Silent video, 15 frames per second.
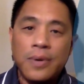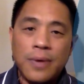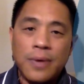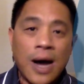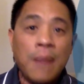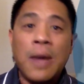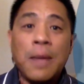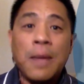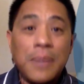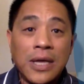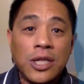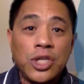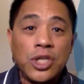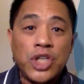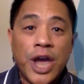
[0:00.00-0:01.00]
I might be
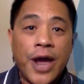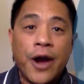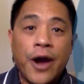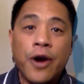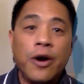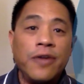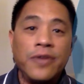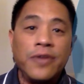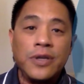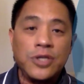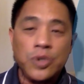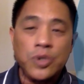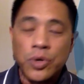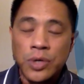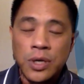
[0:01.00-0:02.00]
the chair of a
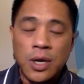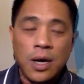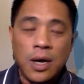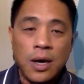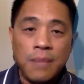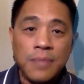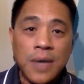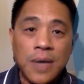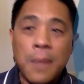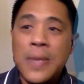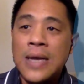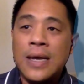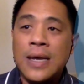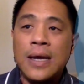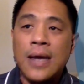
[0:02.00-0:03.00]
certain
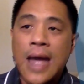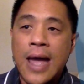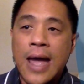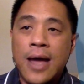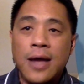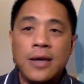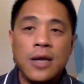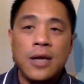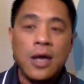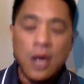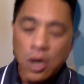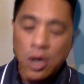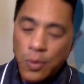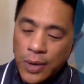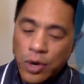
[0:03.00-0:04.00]
committee, and
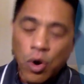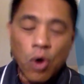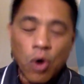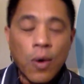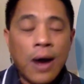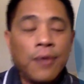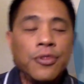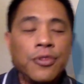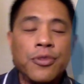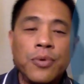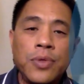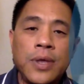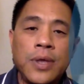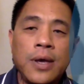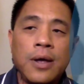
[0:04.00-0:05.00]
we go around through
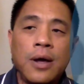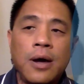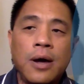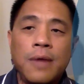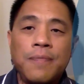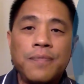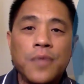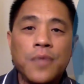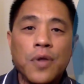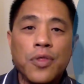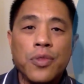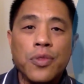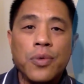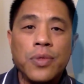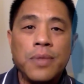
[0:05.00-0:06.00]

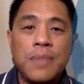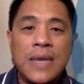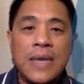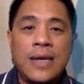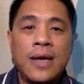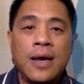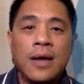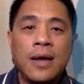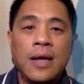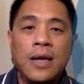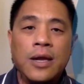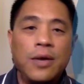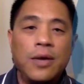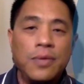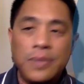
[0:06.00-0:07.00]
the
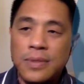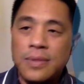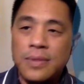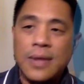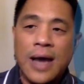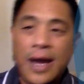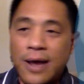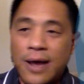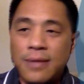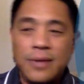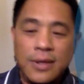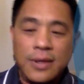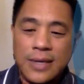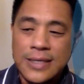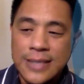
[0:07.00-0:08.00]
meeting. And
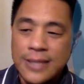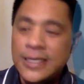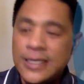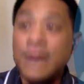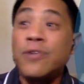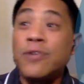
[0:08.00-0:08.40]
they say, Devin,